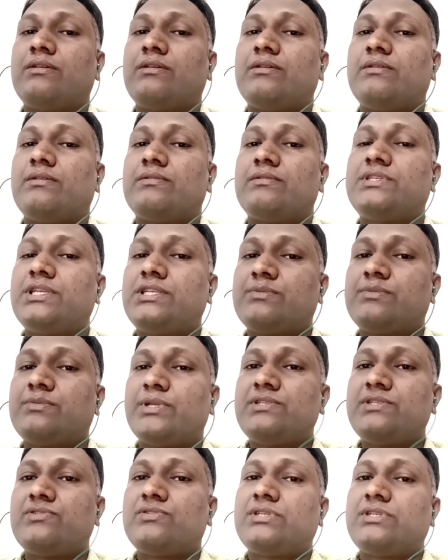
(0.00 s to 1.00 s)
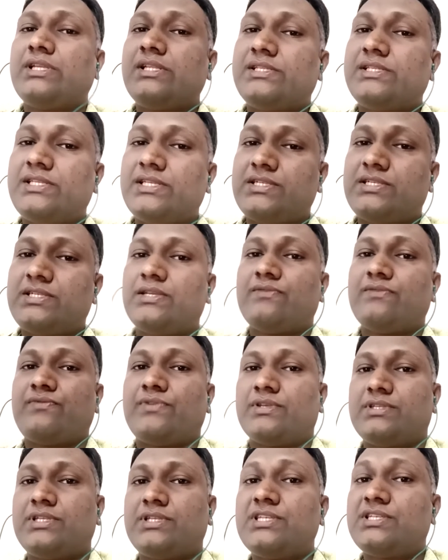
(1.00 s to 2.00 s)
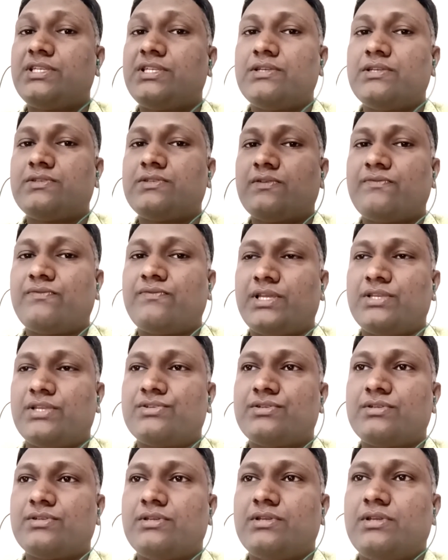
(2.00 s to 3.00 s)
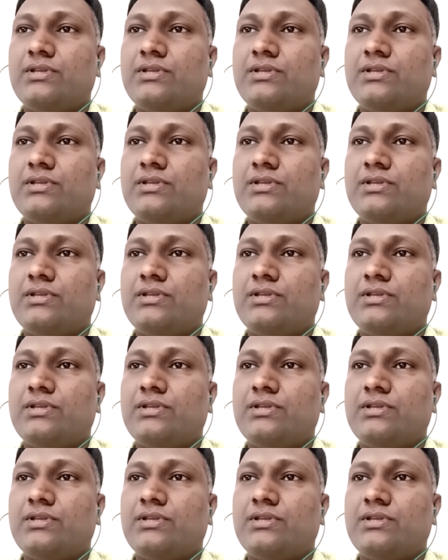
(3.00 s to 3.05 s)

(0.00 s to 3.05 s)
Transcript: 6 months till 6 years of age.